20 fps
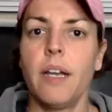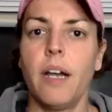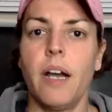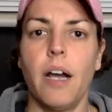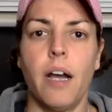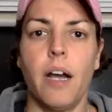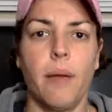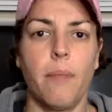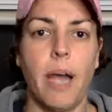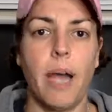
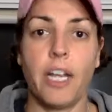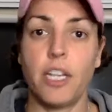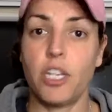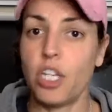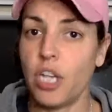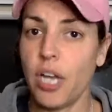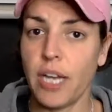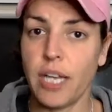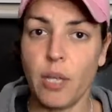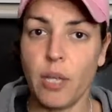I
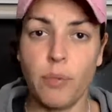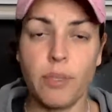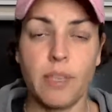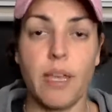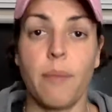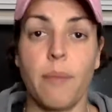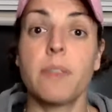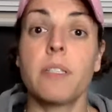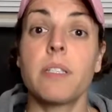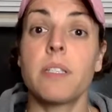check in with
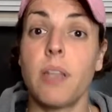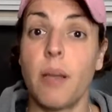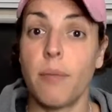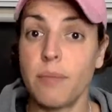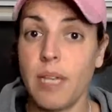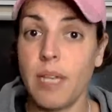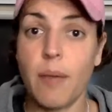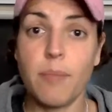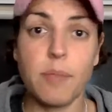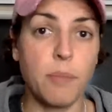them.
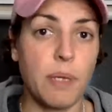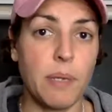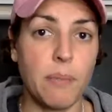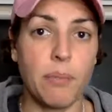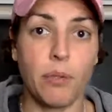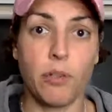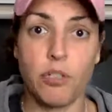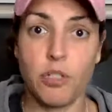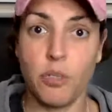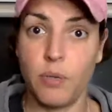Sometimes
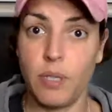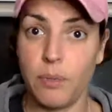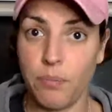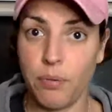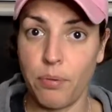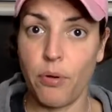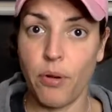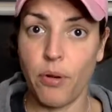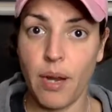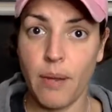people are doing the
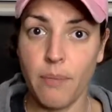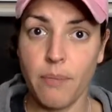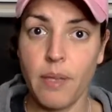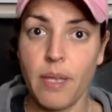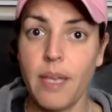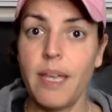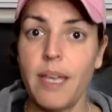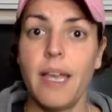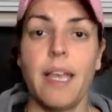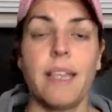program.
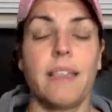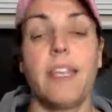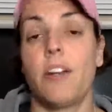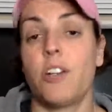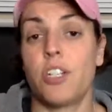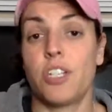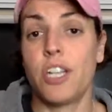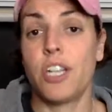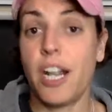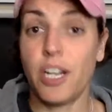They're
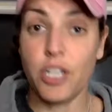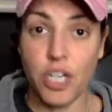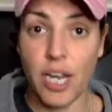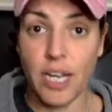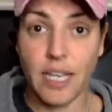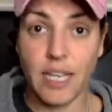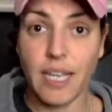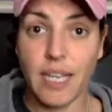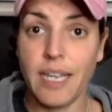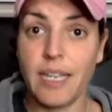just not
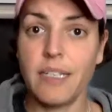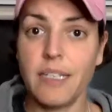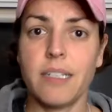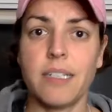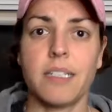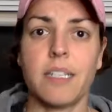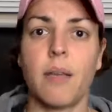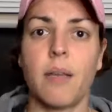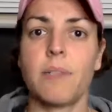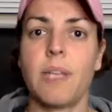checking in.
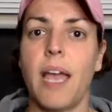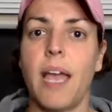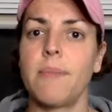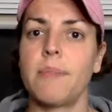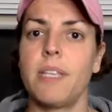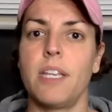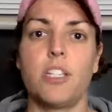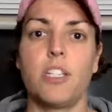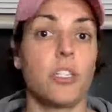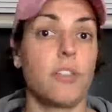Sometimes
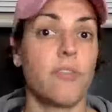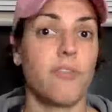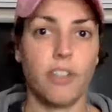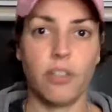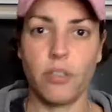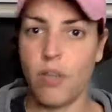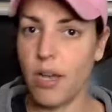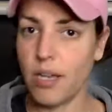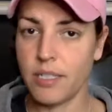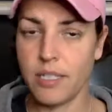they just feel
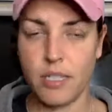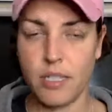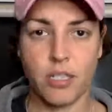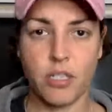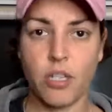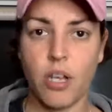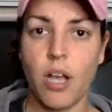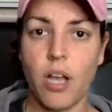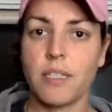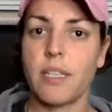lost in the
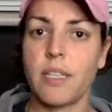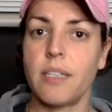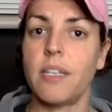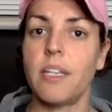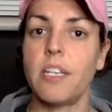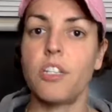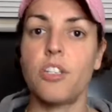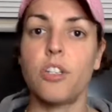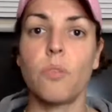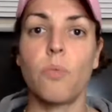sauce and they
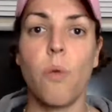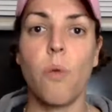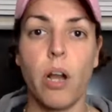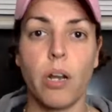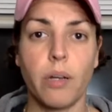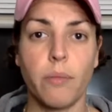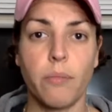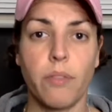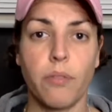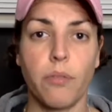need you to walk
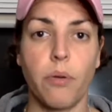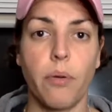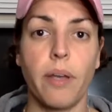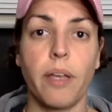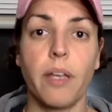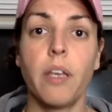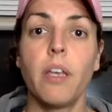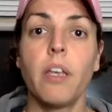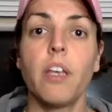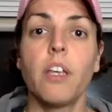them through it.
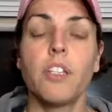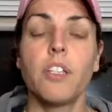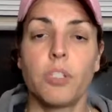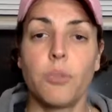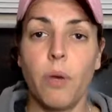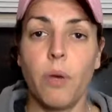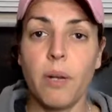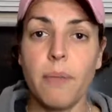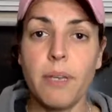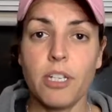So you
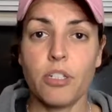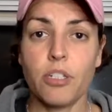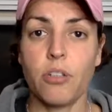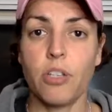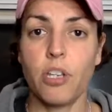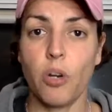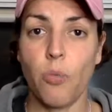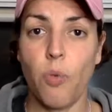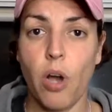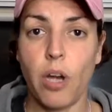want to make sure that
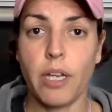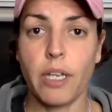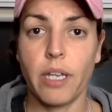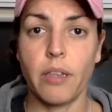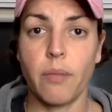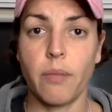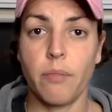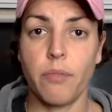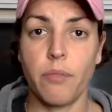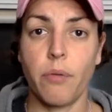you're walking
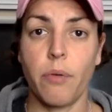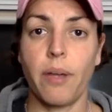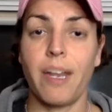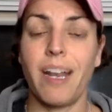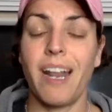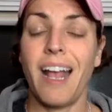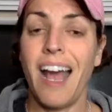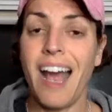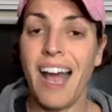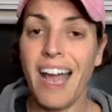them through it.
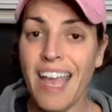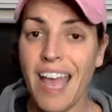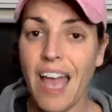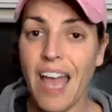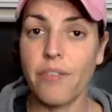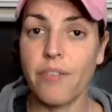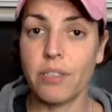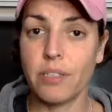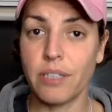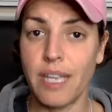I
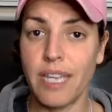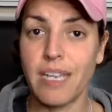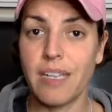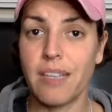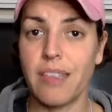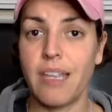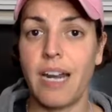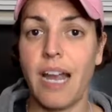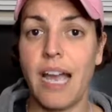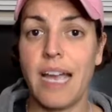have a link
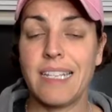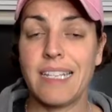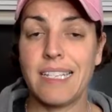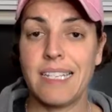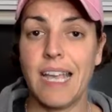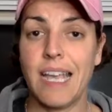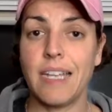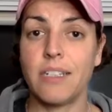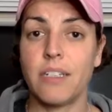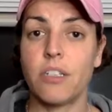that I
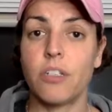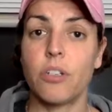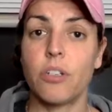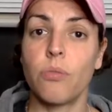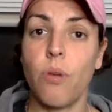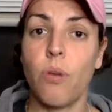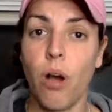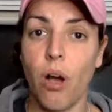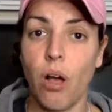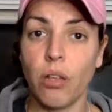send
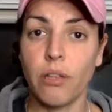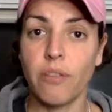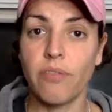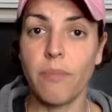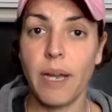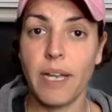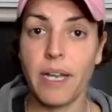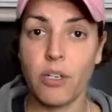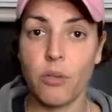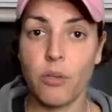to all of
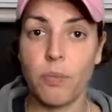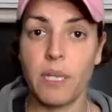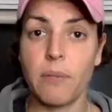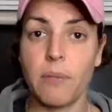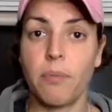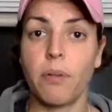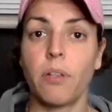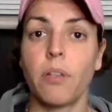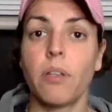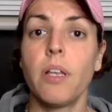my new
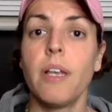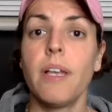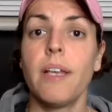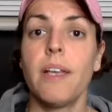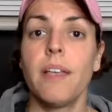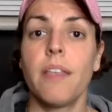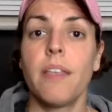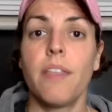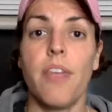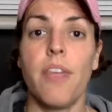people
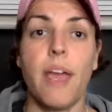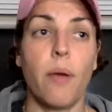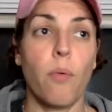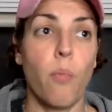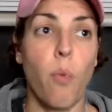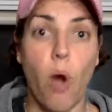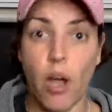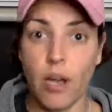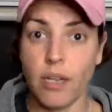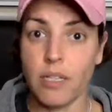that
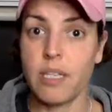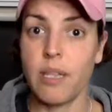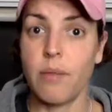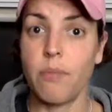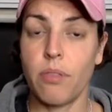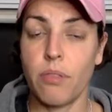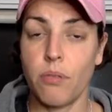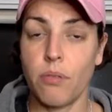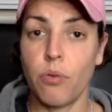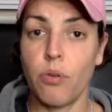walks
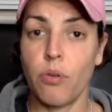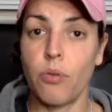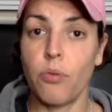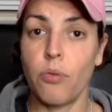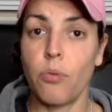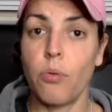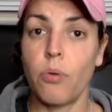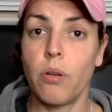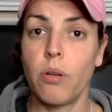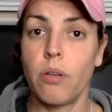them
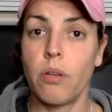through